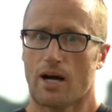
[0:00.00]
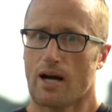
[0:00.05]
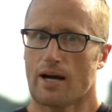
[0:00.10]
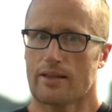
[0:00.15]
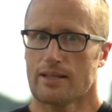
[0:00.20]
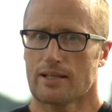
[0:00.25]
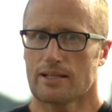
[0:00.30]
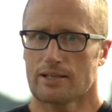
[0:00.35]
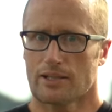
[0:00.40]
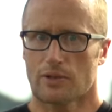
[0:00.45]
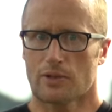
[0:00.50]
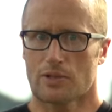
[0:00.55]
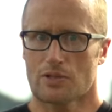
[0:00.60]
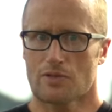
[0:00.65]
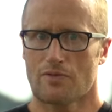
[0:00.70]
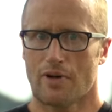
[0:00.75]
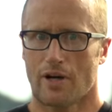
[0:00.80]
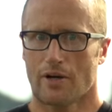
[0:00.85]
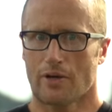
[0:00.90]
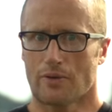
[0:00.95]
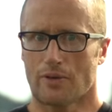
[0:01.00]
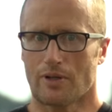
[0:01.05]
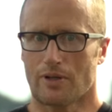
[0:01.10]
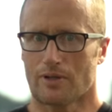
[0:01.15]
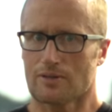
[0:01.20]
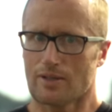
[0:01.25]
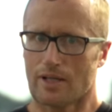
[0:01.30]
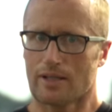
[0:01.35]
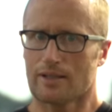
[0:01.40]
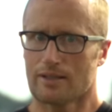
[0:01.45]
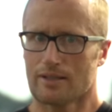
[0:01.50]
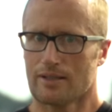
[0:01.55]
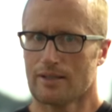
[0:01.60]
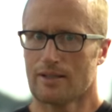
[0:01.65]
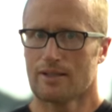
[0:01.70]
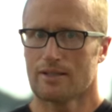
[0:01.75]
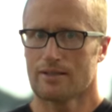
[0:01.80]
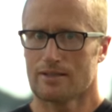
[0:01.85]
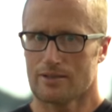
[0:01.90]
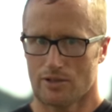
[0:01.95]
I think there is value there. Like
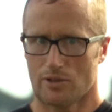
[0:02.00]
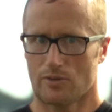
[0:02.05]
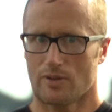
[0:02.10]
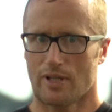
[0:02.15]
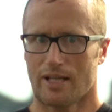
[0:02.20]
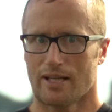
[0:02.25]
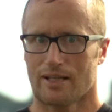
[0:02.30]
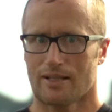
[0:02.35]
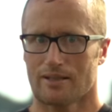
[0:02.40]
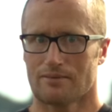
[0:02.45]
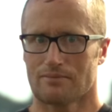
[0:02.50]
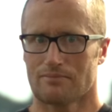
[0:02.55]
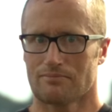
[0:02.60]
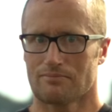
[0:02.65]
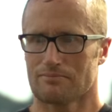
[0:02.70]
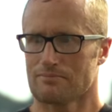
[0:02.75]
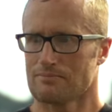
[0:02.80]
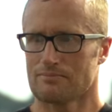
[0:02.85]
you can